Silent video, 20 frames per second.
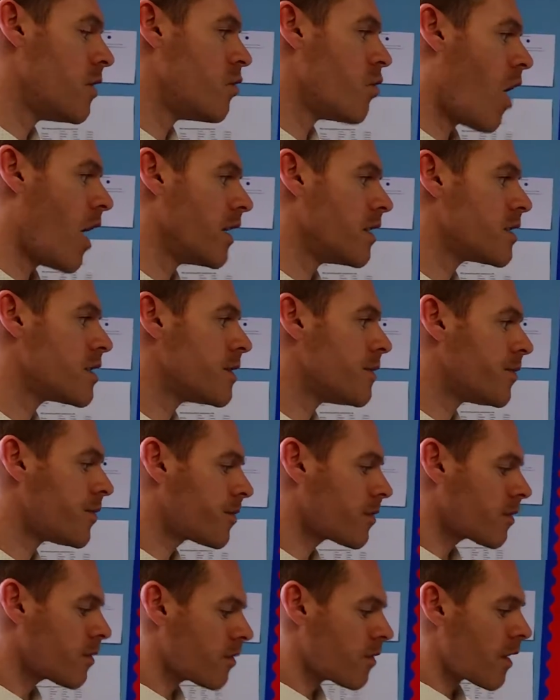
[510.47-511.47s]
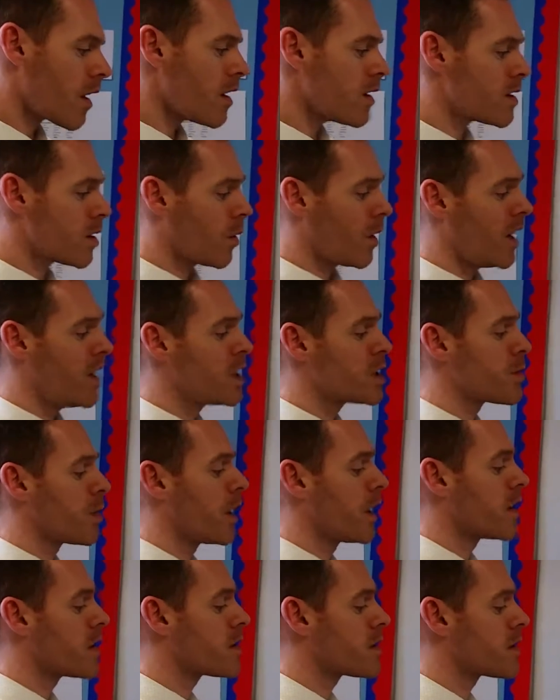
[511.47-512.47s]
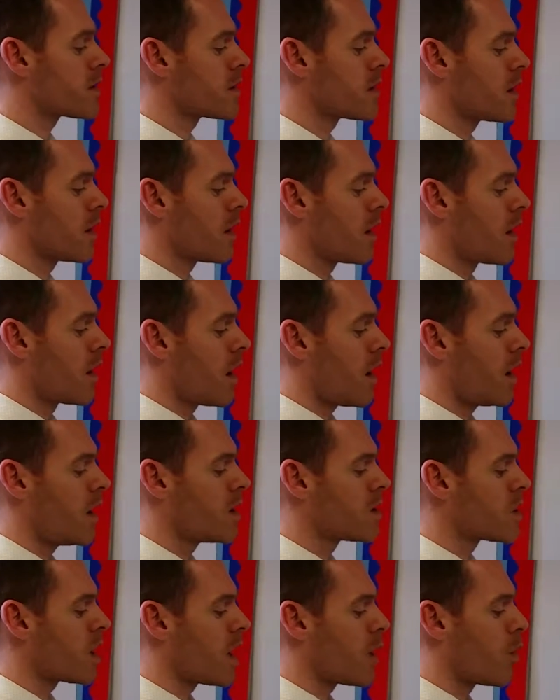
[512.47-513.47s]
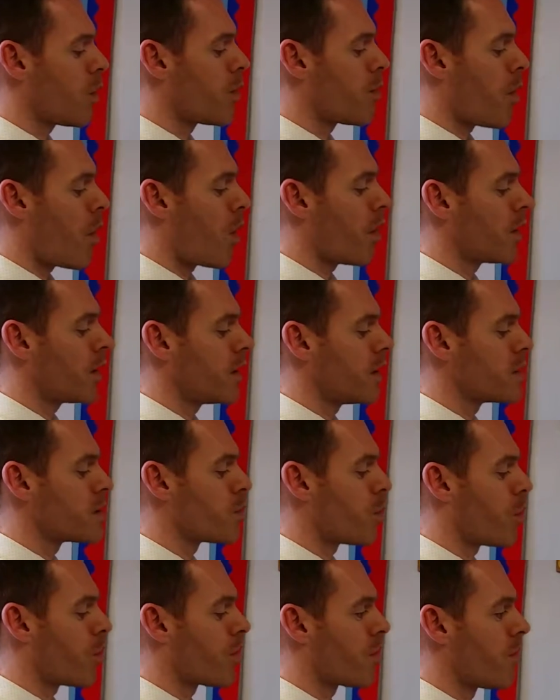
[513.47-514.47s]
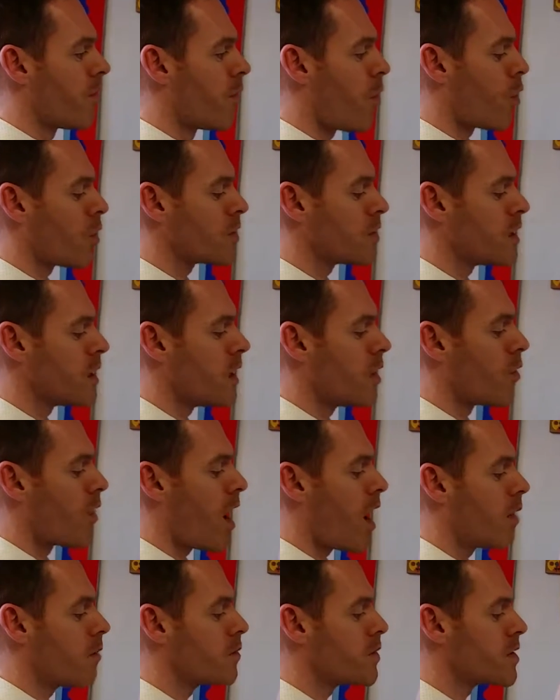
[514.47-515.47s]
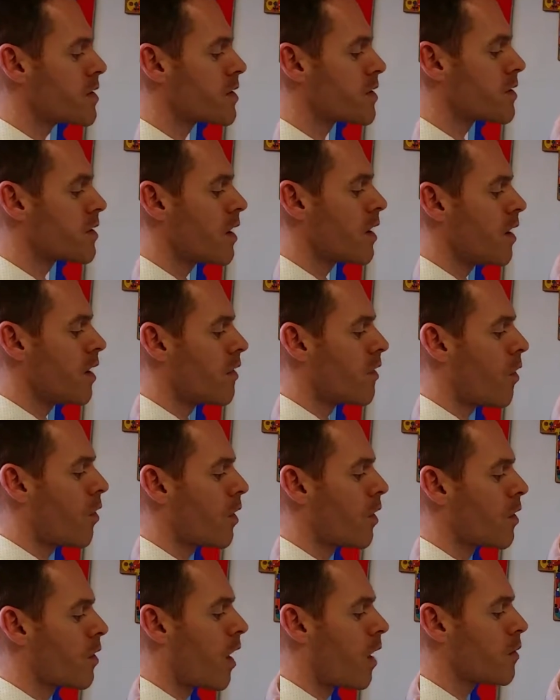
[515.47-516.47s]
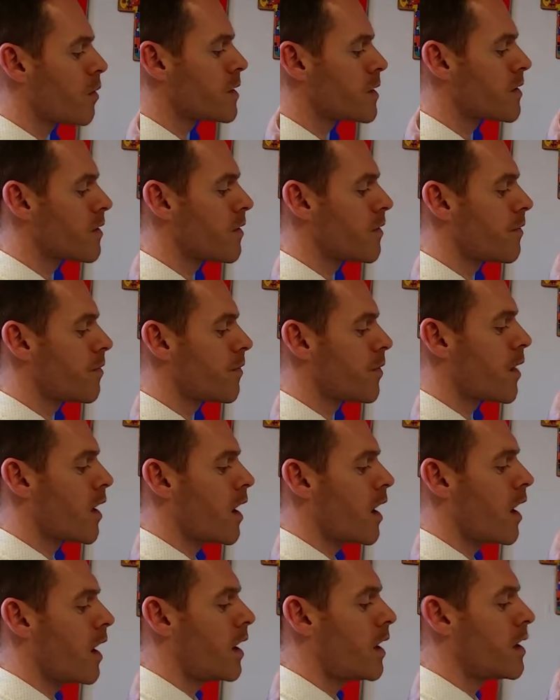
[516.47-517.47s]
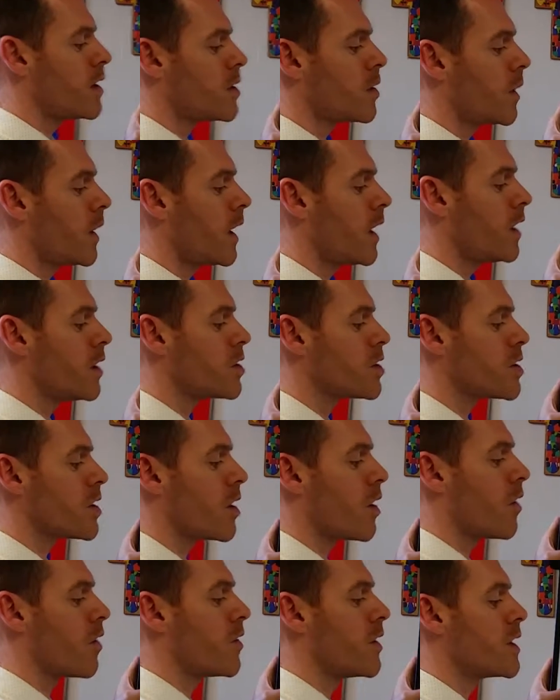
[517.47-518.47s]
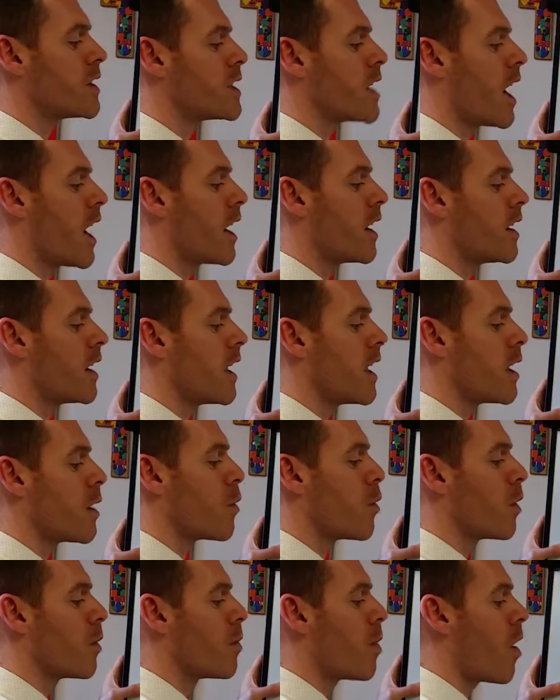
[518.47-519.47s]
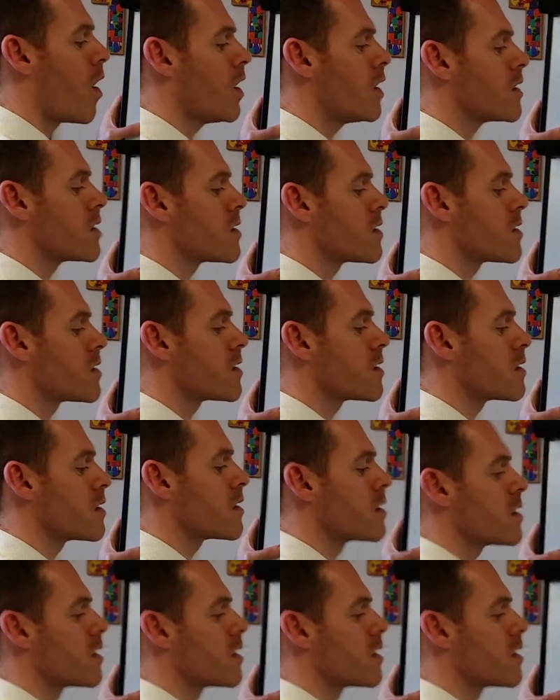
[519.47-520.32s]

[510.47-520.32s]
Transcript: right. So each equal part is worth 40 grams. 40 grams into each of the 10 equal parts.